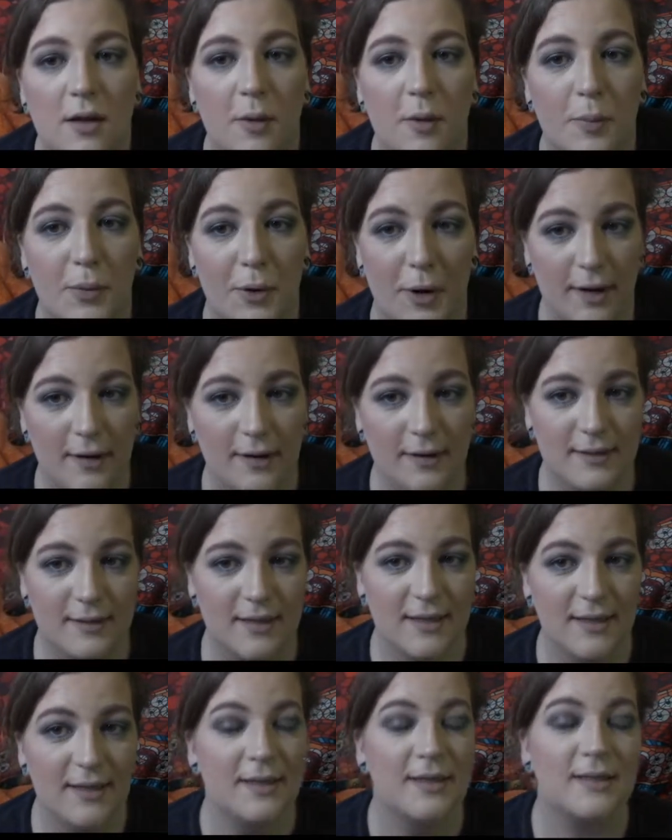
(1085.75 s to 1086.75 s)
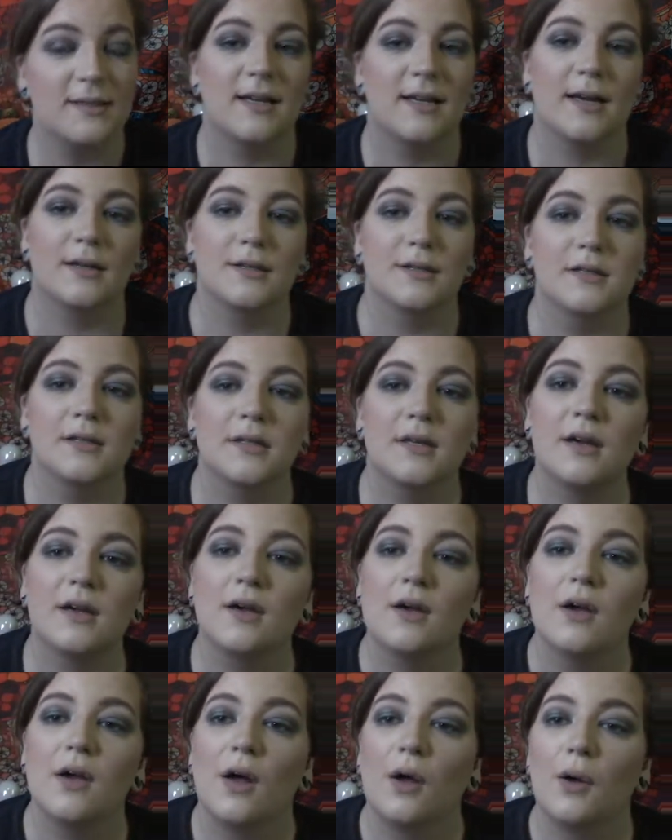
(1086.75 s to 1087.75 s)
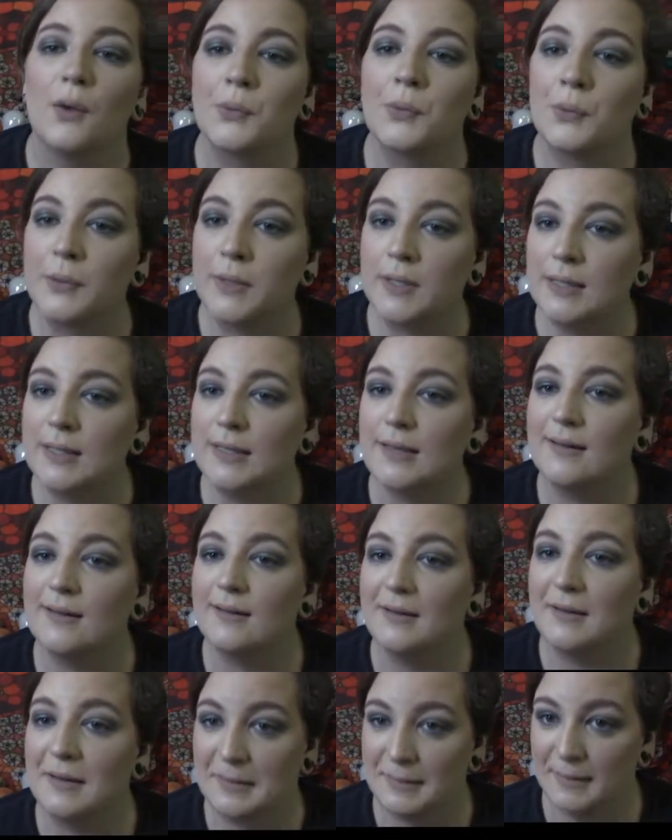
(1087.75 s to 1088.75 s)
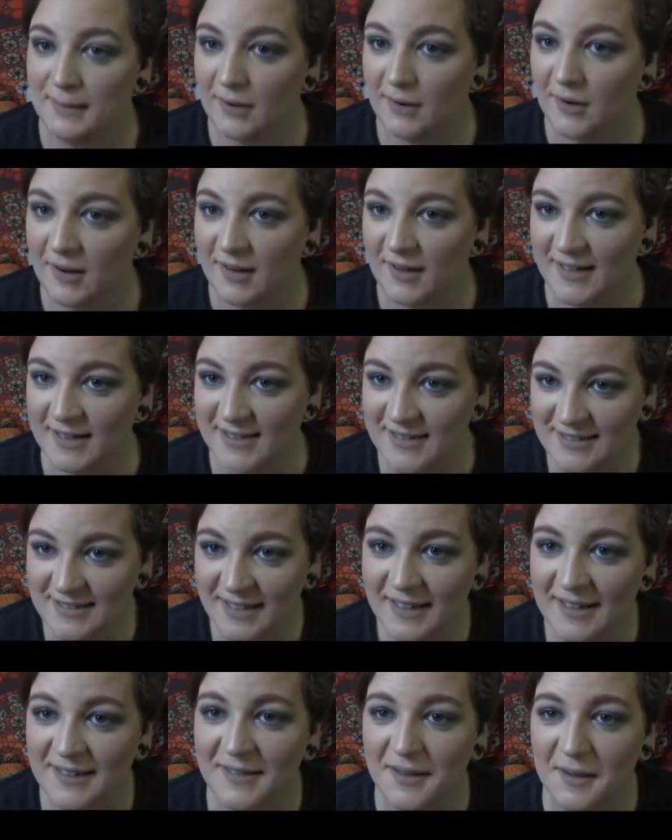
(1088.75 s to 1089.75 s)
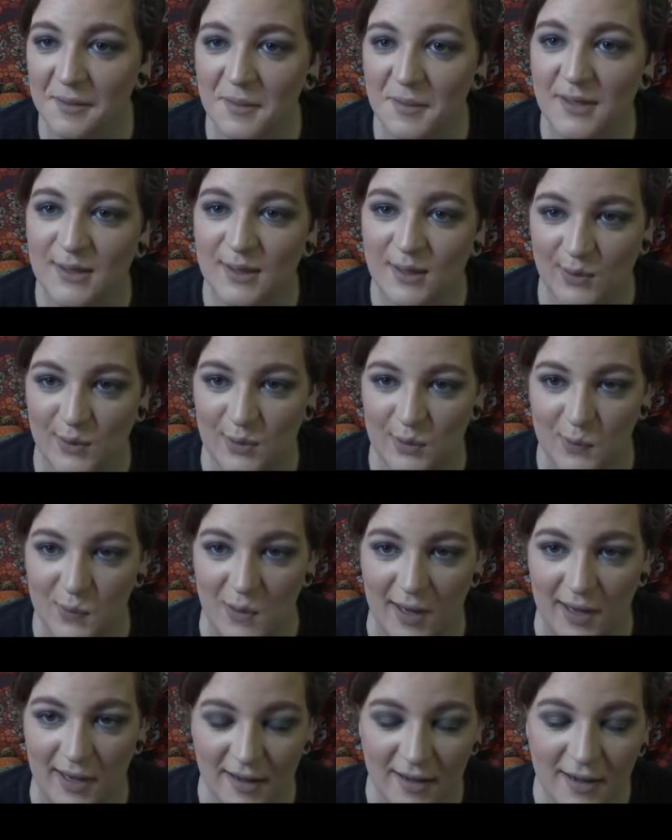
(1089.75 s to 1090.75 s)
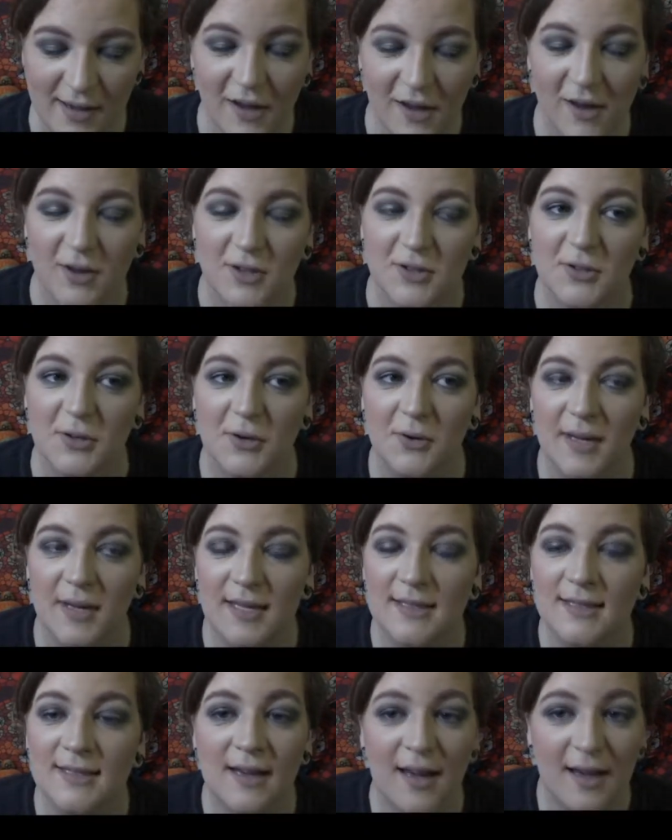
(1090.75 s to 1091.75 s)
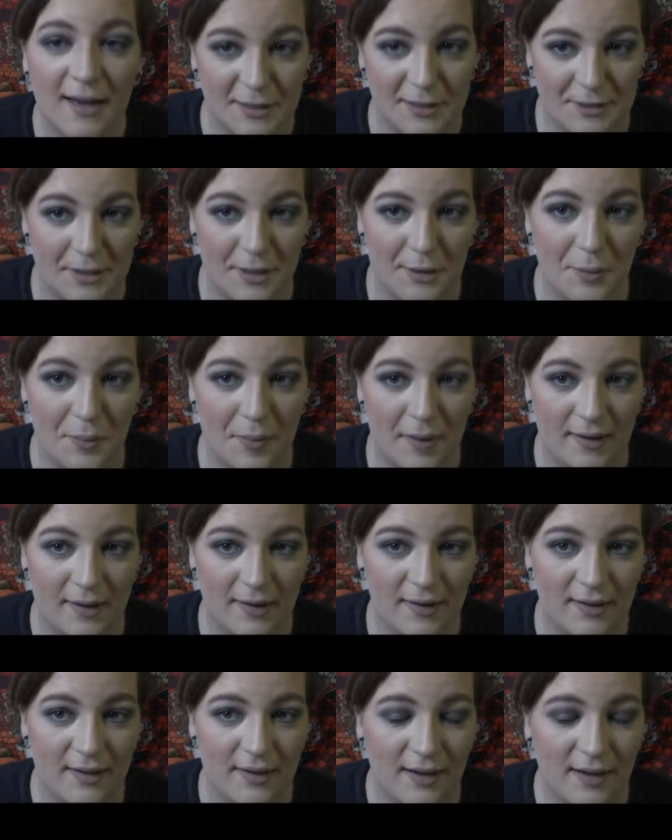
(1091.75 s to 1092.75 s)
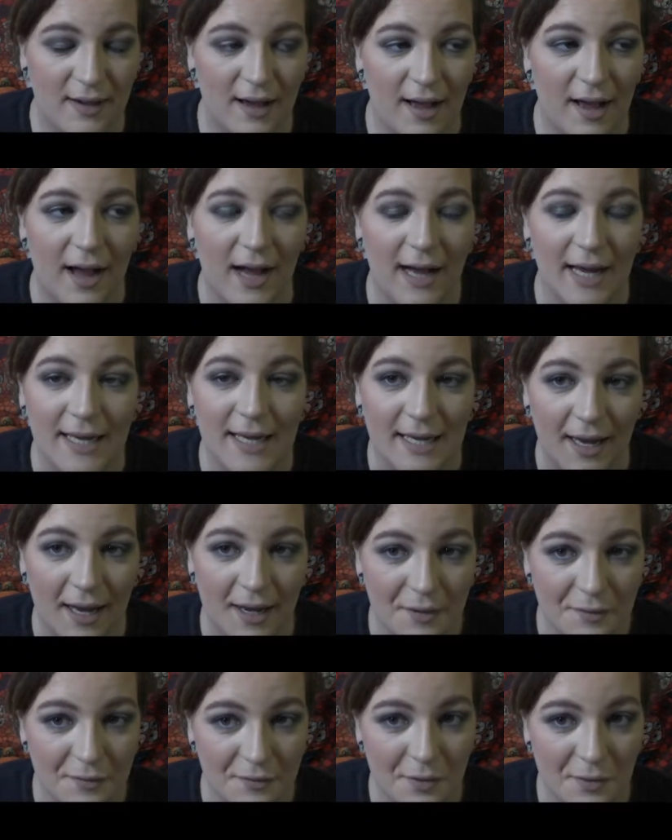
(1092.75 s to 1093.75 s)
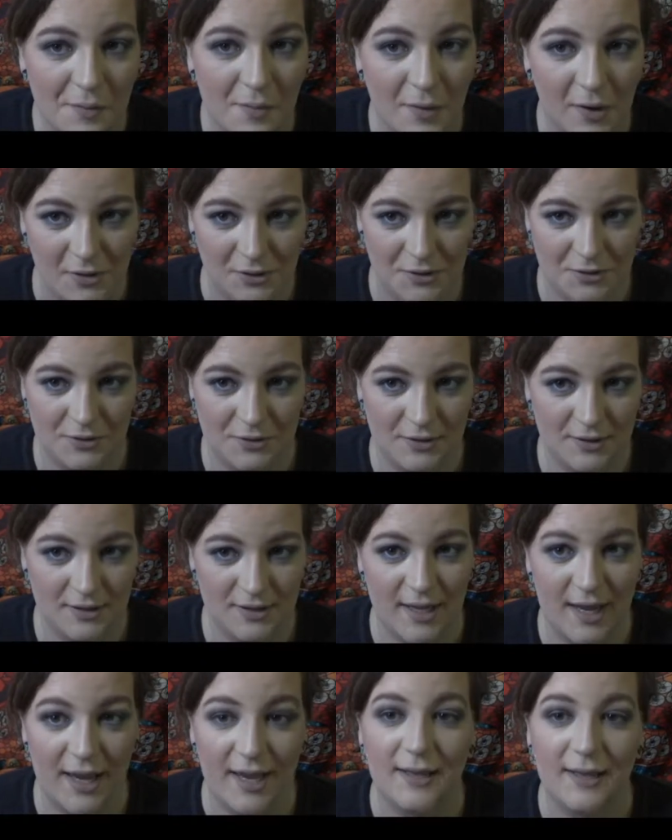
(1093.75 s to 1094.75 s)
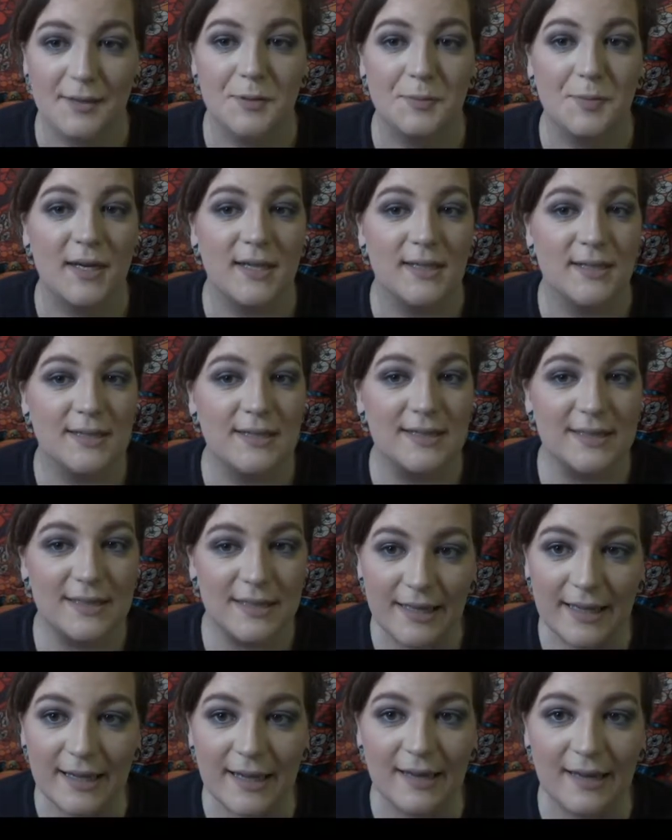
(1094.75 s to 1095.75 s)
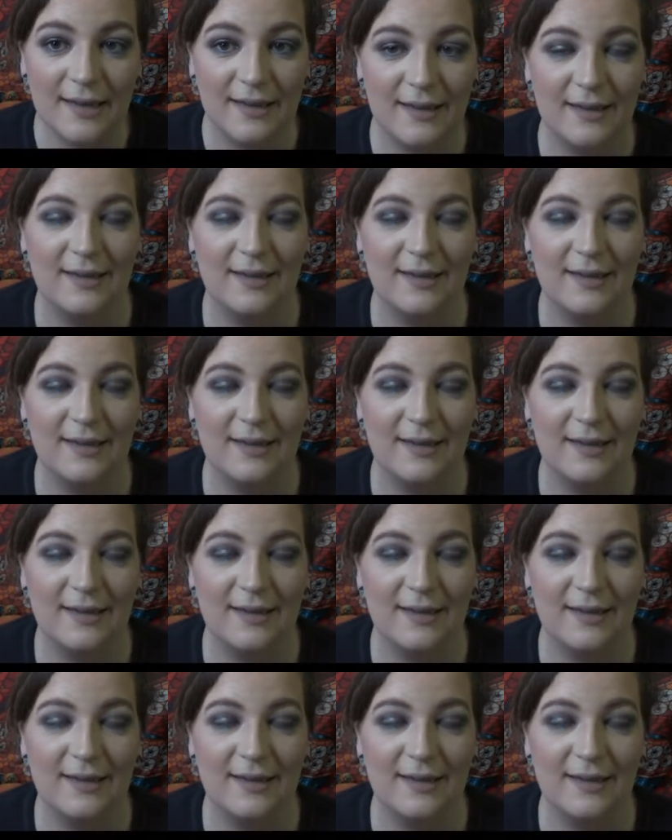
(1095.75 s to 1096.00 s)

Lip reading: product is actually really hilarious, and let me tell you why. So it's an eyeshadow palette. I got it from Marshalls, and it's by Sleek.